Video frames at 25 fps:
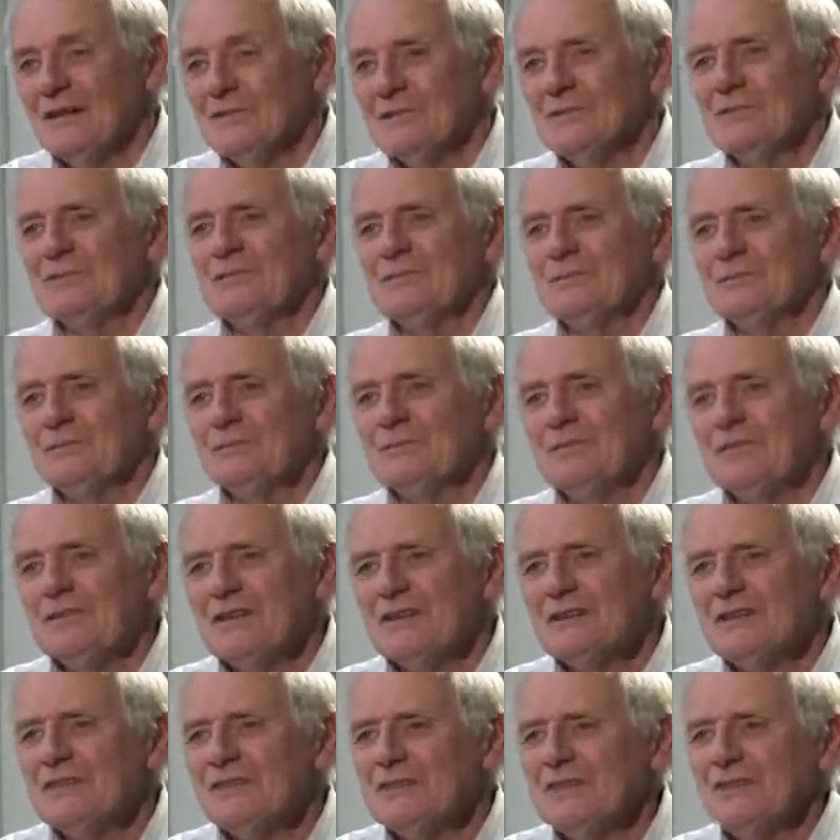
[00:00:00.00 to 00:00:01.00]
But
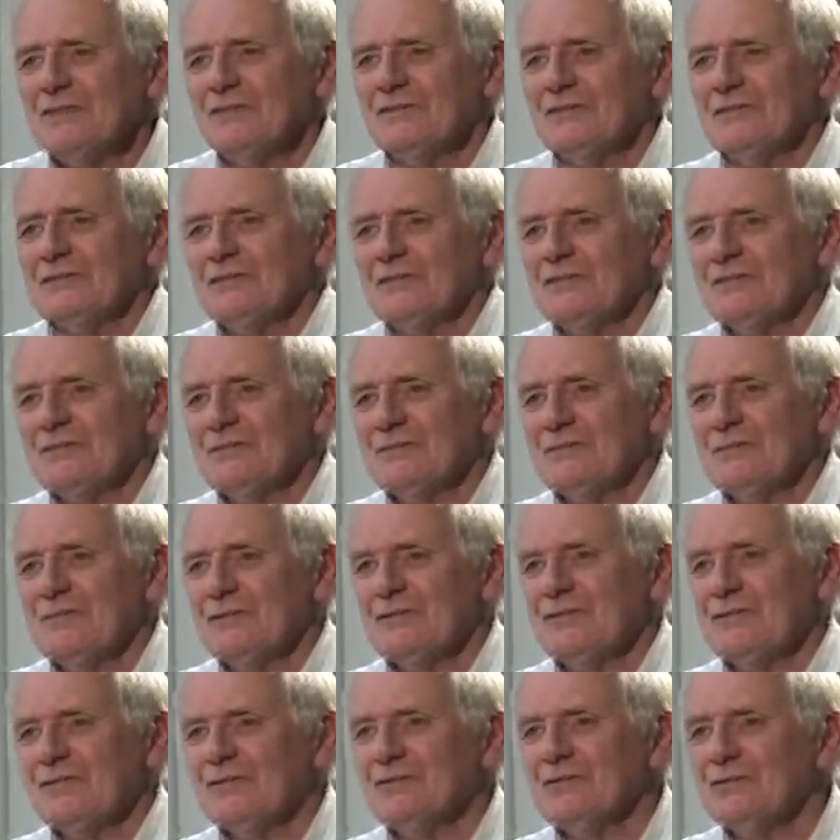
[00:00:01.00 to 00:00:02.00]
there's a difference.
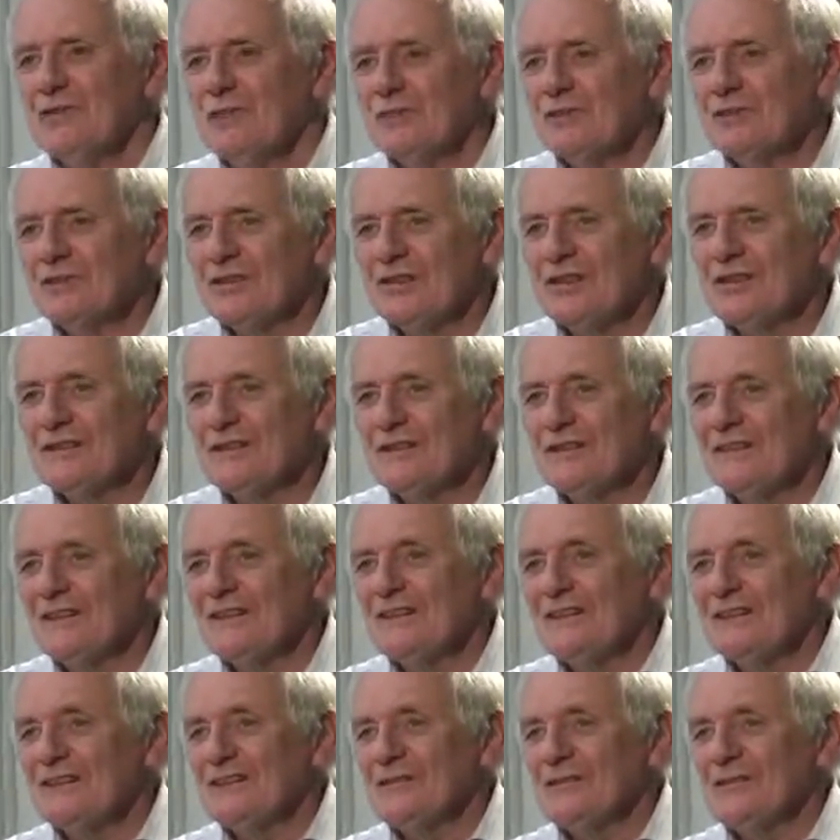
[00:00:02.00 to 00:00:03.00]
If you're 40
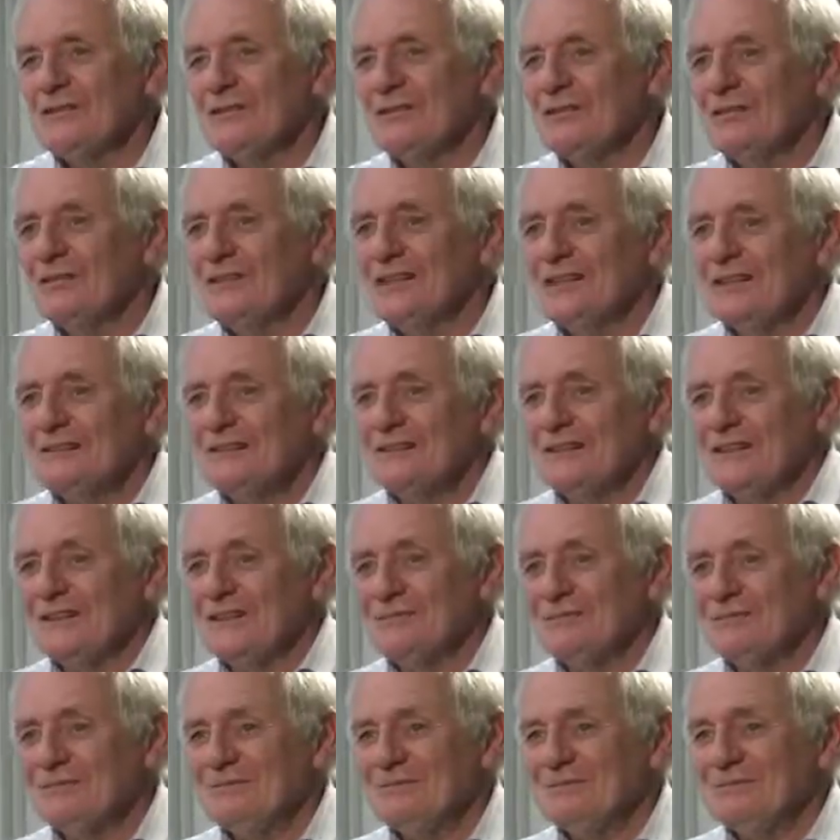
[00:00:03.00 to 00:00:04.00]
or if you're 90,
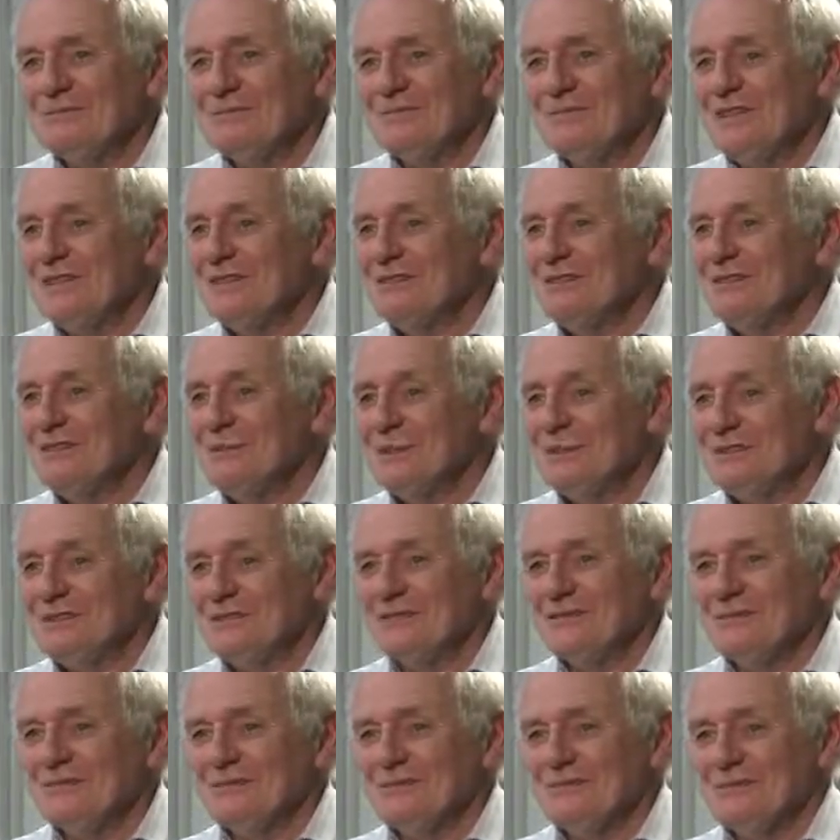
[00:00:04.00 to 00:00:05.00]
there's a big
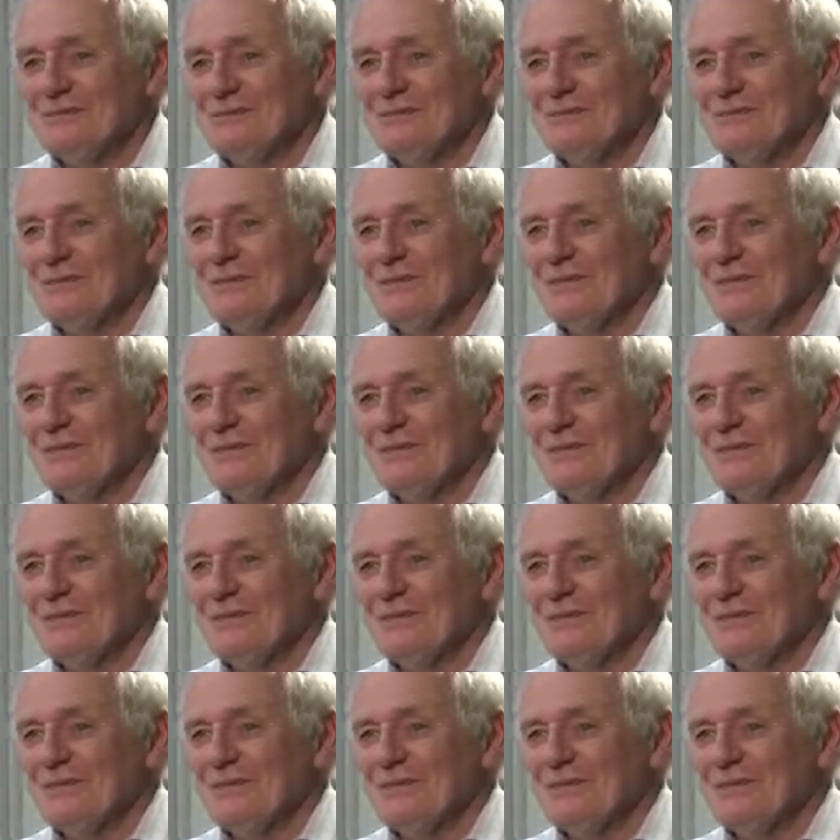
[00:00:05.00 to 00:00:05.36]
difference.